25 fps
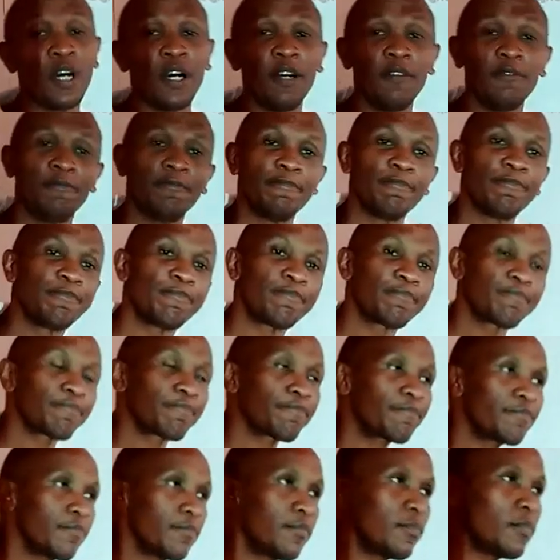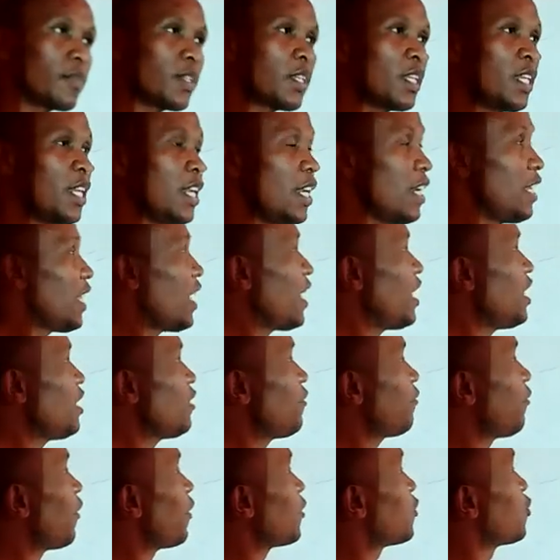of, that
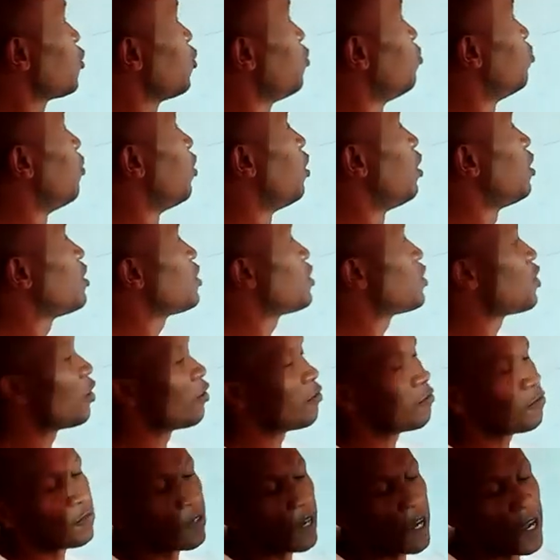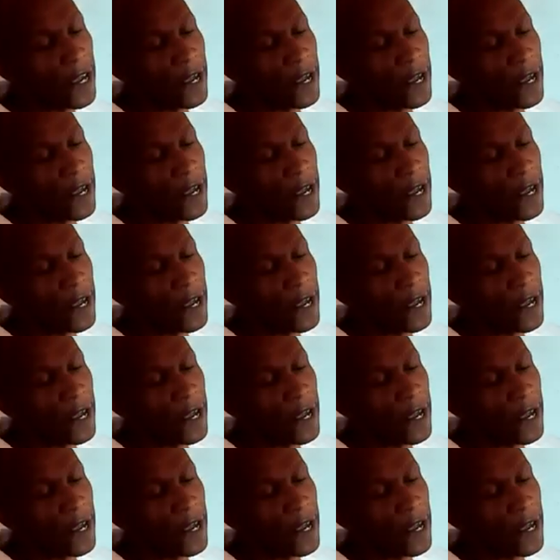is for 2 moles of